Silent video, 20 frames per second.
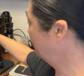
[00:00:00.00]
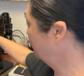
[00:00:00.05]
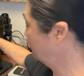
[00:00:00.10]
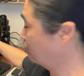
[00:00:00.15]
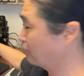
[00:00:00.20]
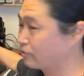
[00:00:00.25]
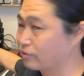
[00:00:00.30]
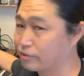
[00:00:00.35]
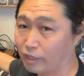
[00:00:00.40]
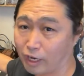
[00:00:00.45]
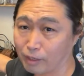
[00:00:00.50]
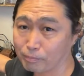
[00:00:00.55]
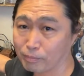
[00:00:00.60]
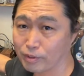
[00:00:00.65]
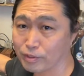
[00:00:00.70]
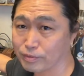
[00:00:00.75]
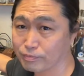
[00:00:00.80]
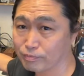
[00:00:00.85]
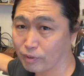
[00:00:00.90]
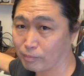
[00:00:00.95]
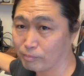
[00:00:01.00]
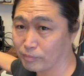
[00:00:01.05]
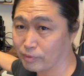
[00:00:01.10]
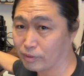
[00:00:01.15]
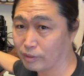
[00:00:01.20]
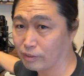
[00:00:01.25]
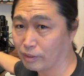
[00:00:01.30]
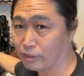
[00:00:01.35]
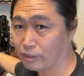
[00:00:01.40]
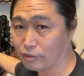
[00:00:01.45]
the stock burrs from
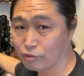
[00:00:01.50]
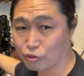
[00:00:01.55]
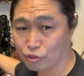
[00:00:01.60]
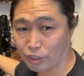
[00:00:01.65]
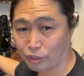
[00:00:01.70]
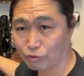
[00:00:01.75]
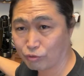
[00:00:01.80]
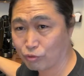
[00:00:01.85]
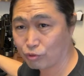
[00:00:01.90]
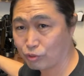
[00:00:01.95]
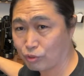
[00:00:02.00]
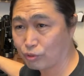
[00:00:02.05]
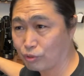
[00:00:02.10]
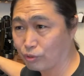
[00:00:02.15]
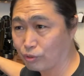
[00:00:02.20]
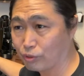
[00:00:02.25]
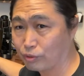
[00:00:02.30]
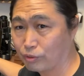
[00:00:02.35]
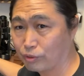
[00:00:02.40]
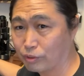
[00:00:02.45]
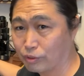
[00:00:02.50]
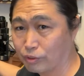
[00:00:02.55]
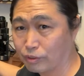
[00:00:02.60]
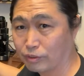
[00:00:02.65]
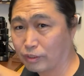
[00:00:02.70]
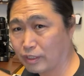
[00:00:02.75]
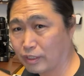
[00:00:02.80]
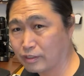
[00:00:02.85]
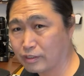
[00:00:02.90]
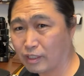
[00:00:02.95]
the uh, Gen 2,
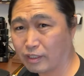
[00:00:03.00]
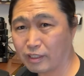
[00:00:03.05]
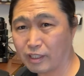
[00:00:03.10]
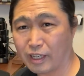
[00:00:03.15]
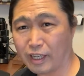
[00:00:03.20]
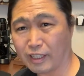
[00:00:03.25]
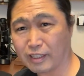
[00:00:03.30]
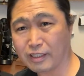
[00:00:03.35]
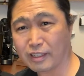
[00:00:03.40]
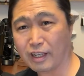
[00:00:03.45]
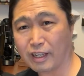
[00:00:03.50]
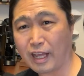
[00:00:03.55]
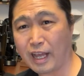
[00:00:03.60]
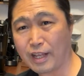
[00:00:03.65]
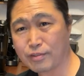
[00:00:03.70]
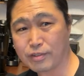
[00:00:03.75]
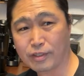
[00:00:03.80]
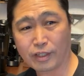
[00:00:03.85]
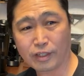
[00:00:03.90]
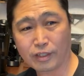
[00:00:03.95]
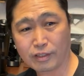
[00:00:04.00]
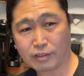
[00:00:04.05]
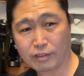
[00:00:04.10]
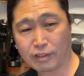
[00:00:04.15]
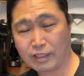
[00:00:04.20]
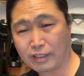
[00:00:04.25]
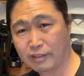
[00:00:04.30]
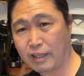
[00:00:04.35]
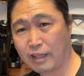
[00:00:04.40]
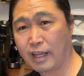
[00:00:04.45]
that's kind of like classic, the
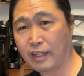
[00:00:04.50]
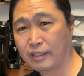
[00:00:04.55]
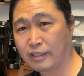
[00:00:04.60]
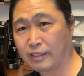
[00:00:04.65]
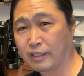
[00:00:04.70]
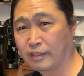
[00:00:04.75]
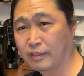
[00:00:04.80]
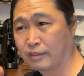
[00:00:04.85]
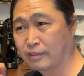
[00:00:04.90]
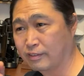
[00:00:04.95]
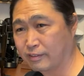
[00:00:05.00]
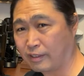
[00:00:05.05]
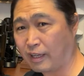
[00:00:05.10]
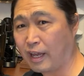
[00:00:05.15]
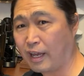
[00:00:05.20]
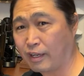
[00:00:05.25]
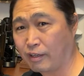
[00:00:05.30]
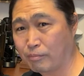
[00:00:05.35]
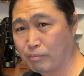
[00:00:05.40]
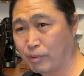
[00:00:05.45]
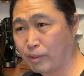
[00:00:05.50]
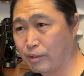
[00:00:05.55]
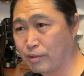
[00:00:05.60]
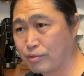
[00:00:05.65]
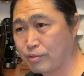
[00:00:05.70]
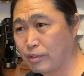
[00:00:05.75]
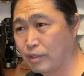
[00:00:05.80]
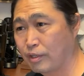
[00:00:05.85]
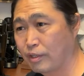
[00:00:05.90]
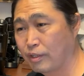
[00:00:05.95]
Italian style
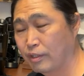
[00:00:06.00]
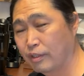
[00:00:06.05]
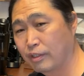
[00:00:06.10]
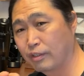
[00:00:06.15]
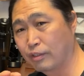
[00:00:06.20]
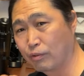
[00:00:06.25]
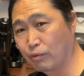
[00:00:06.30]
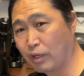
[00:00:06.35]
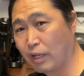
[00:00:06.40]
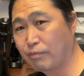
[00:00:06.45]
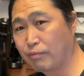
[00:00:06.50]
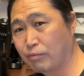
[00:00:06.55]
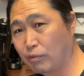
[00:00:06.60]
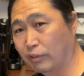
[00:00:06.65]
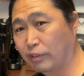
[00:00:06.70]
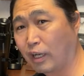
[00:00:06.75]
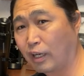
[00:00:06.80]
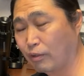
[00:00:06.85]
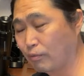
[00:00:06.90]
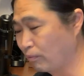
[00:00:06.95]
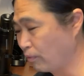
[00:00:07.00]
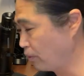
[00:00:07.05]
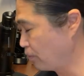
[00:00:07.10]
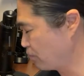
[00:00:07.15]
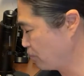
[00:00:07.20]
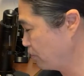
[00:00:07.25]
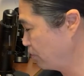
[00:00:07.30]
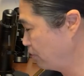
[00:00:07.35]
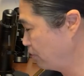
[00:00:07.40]
burrs, great for duck roast.